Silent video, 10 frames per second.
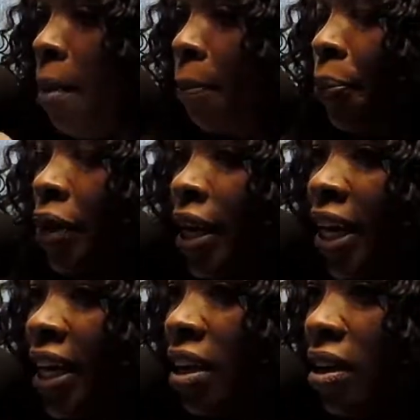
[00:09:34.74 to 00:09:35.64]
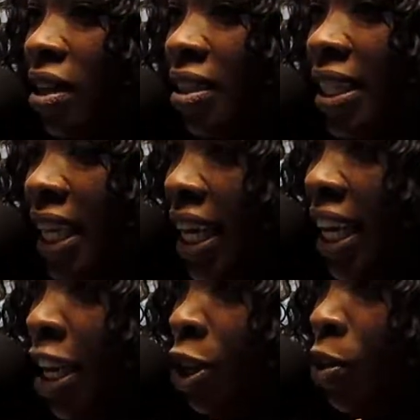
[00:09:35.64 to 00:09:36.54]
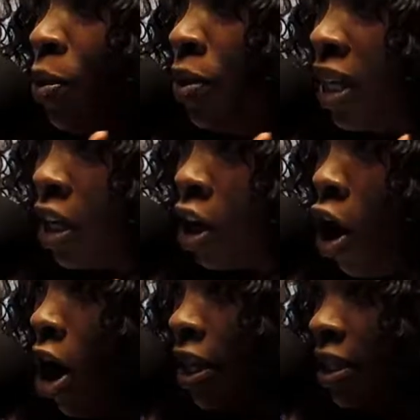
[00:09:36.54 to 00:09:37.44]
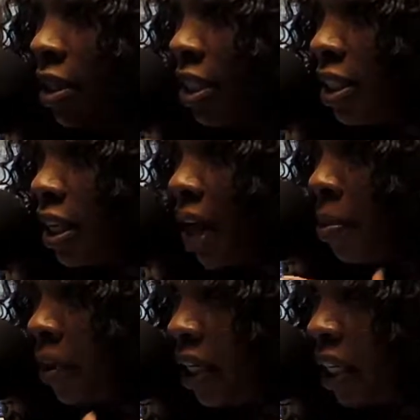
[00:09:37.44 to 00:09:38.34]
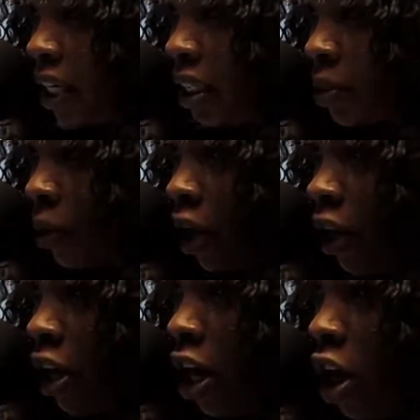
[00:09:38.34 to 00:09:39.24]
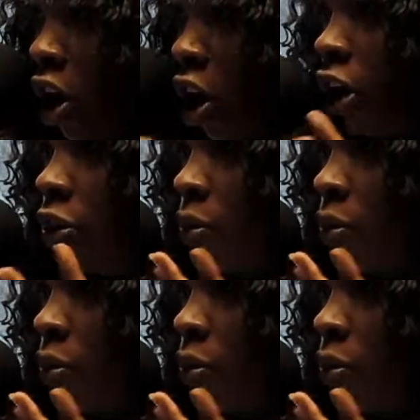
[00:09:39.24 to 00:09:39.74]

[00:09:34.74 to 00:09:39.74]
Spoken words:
But then you get caught into the celebrityness where are you